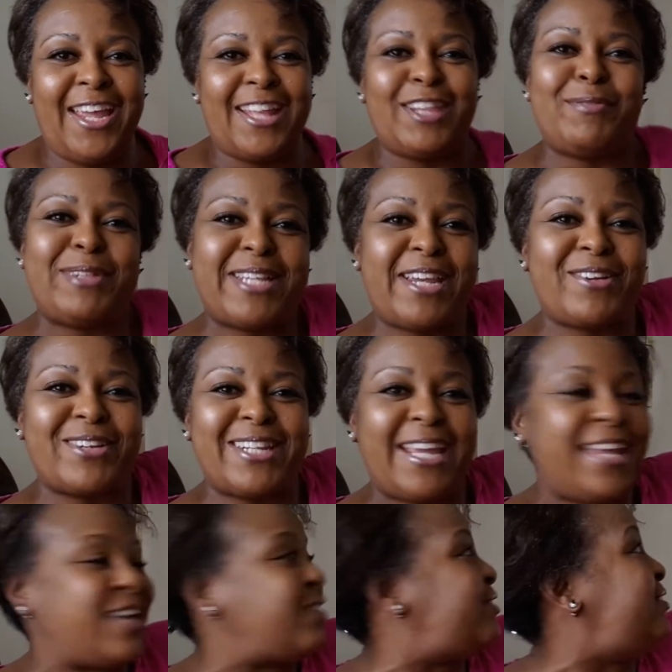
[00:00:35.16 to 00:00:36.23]
And let me take her
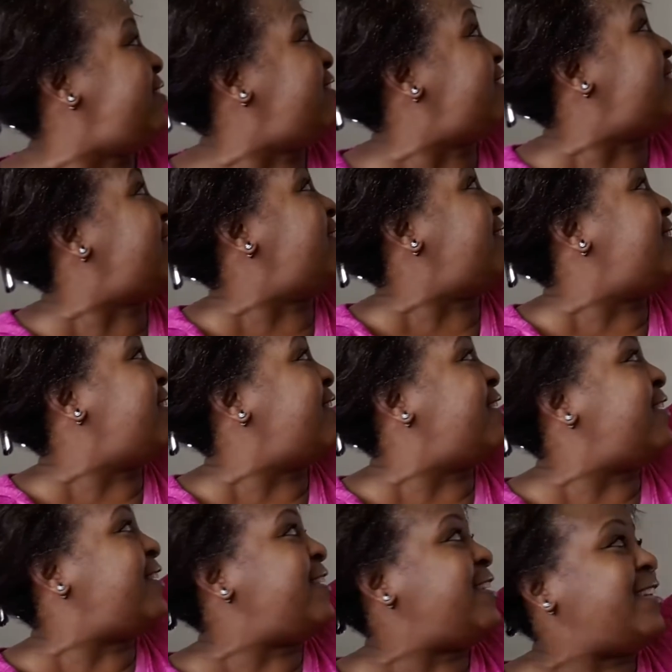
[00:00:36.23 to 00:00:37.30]
down so
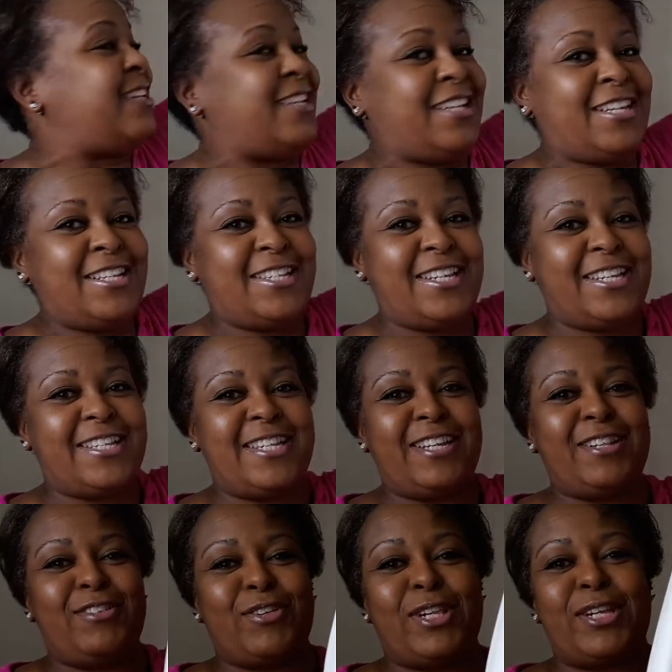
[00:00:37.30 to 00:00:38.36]
you can see a
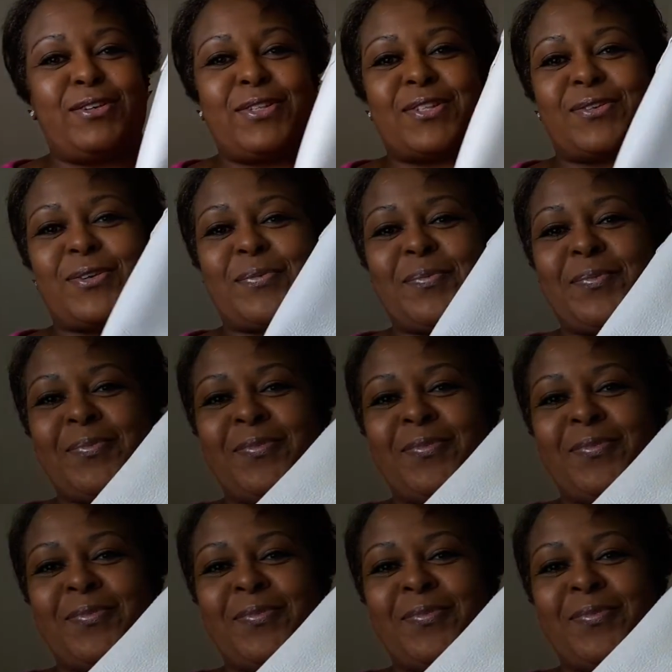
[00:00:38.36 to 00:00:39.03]
little closer.